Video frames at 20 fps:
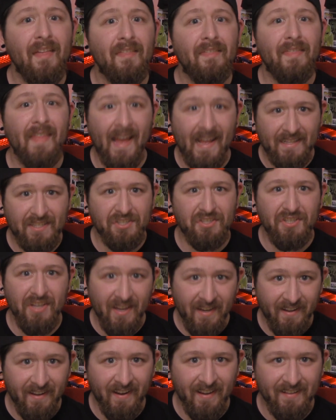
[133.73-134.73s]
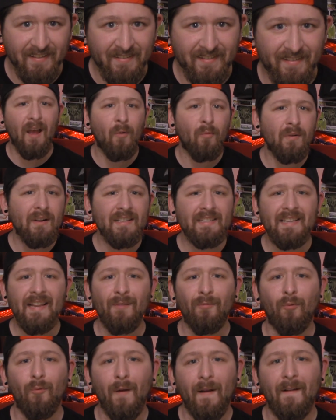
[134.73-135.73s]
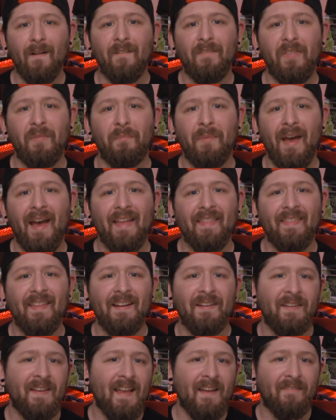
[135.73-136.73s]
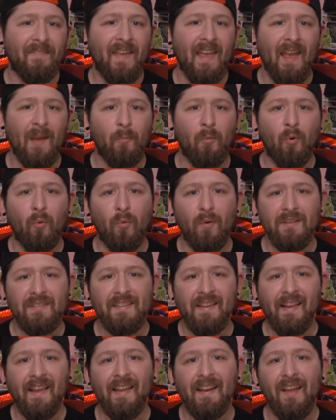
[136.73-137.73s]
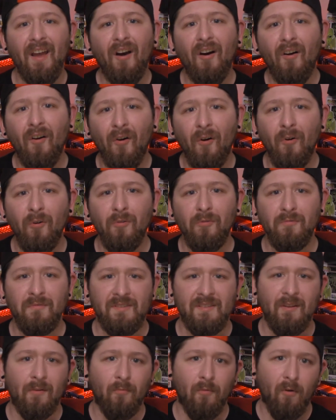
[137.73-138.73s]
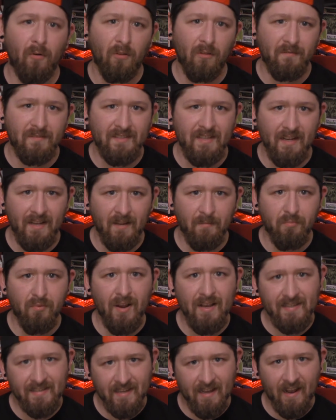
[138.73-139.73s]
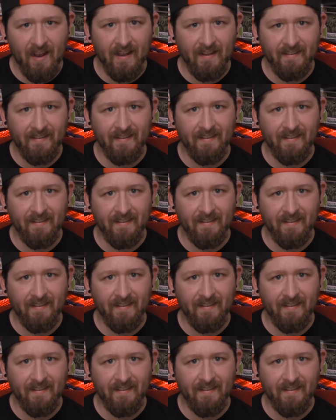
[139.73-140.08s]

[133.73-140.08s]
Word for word: That's genius. I want to say right off the bat that Neve Campbell once again owns the role of Sidney Prescott.